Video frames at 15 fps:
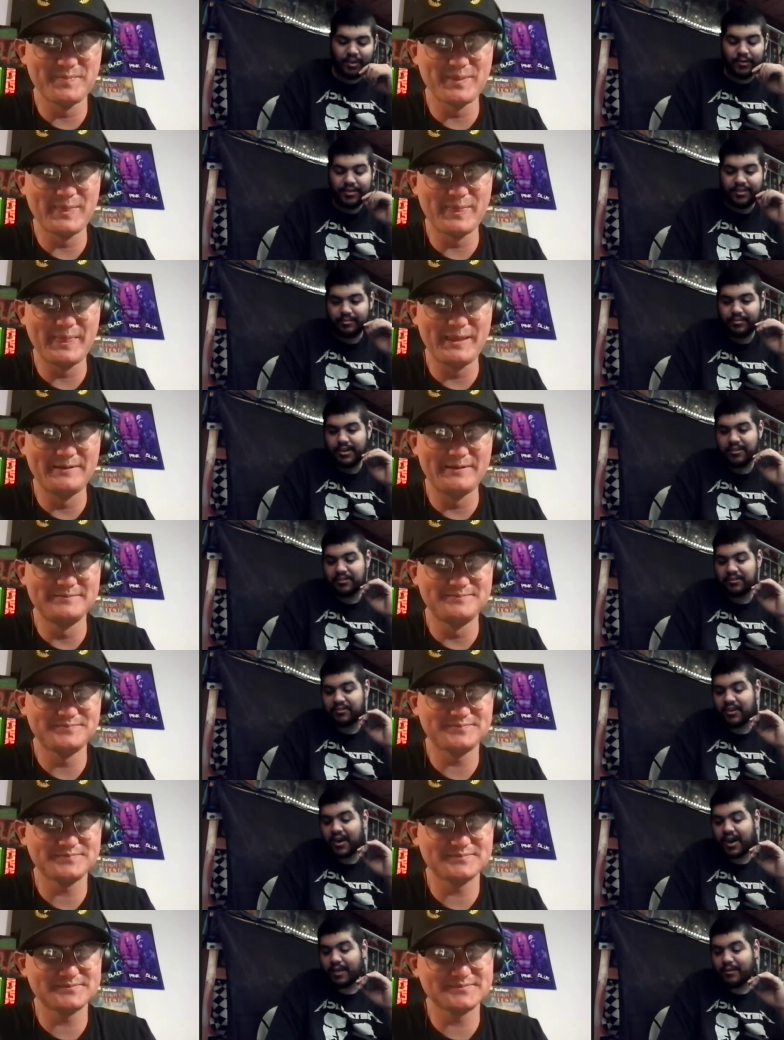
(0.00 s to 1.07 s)
Speaker 1: it is always a pleasure
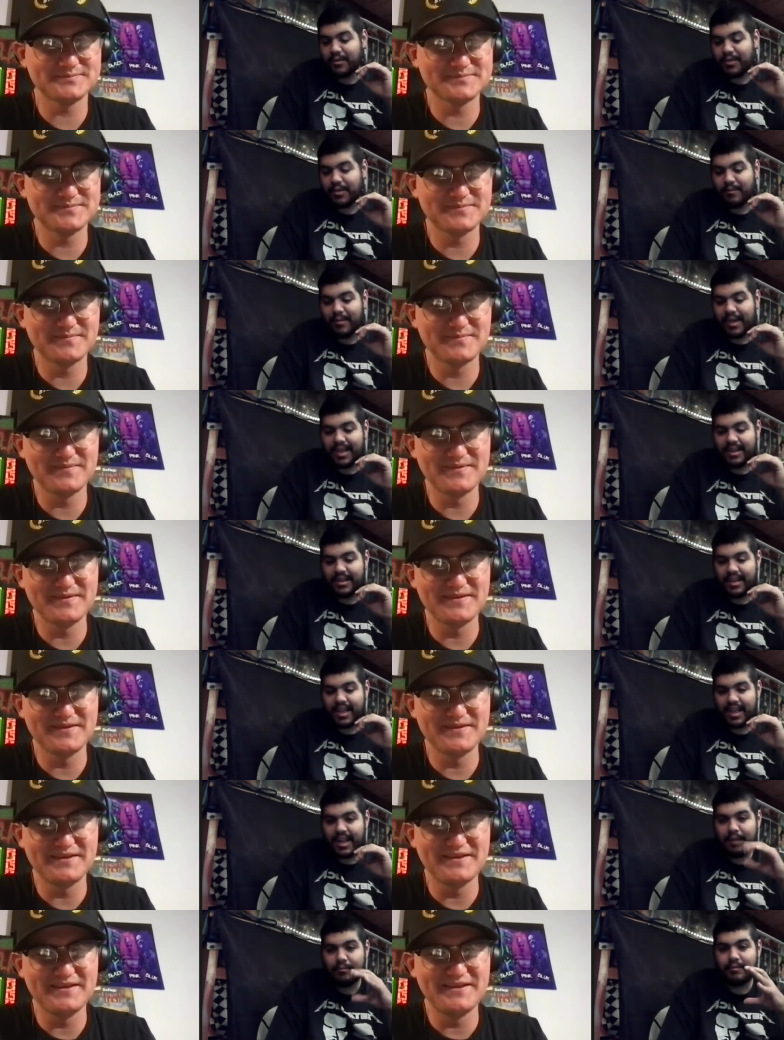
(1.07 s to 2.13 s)
talking with you, man.
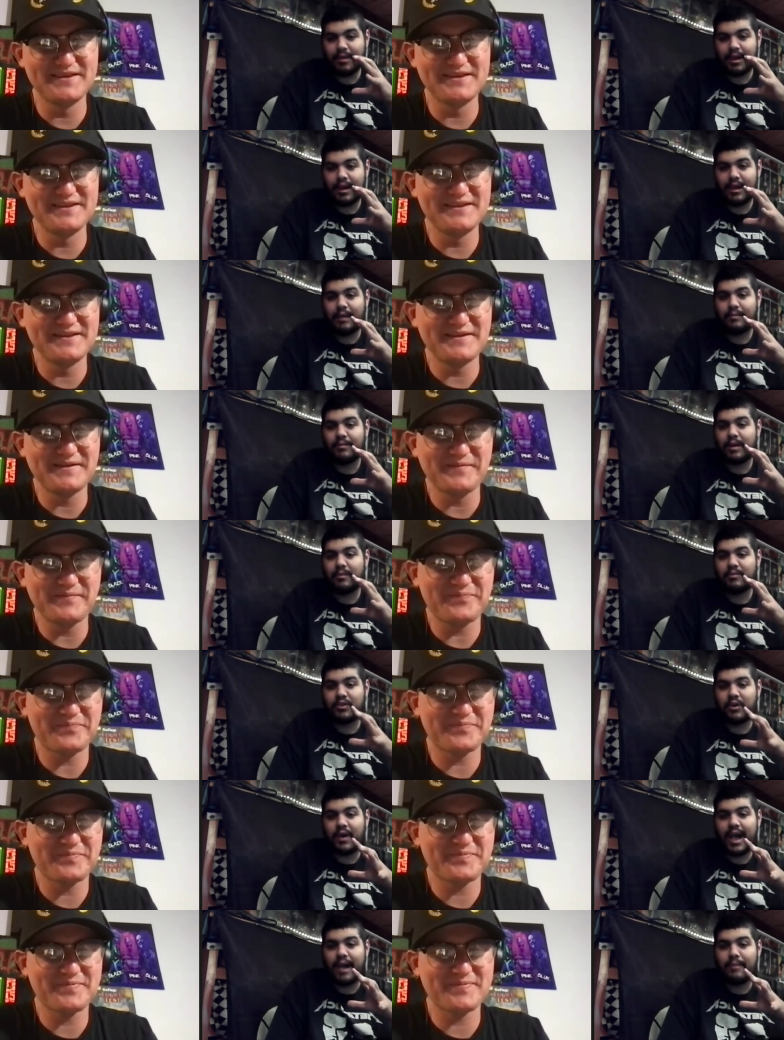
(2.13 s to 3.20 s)
And I'm I'm I'm
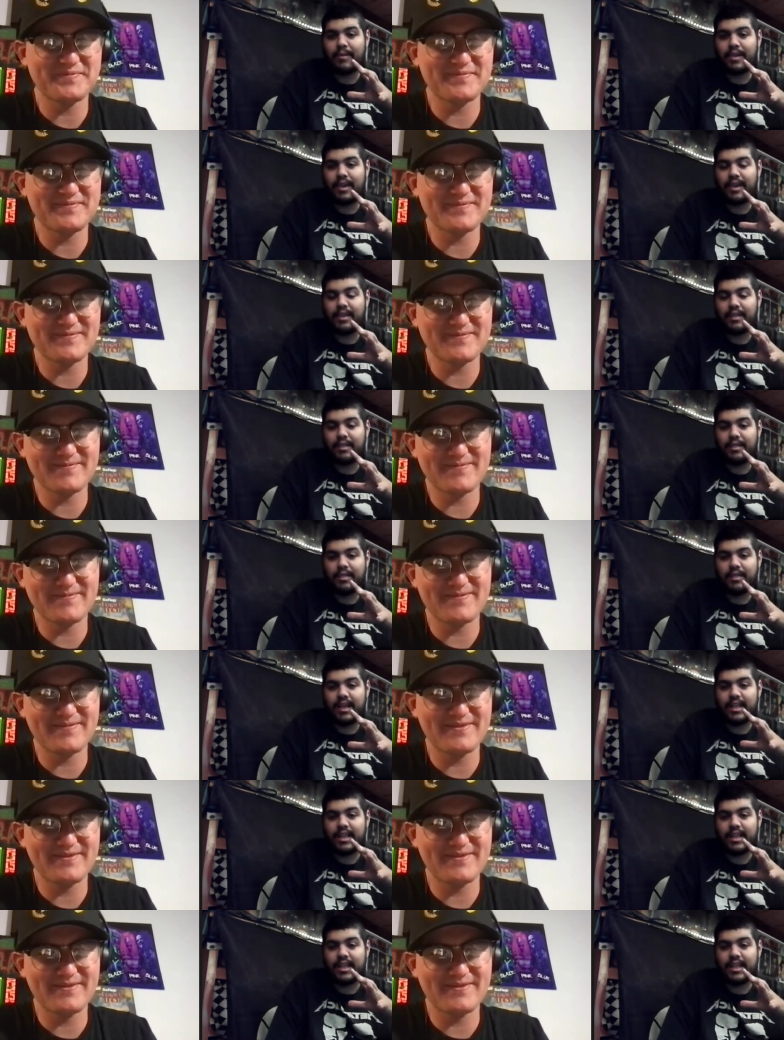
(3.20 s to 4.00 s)
so happy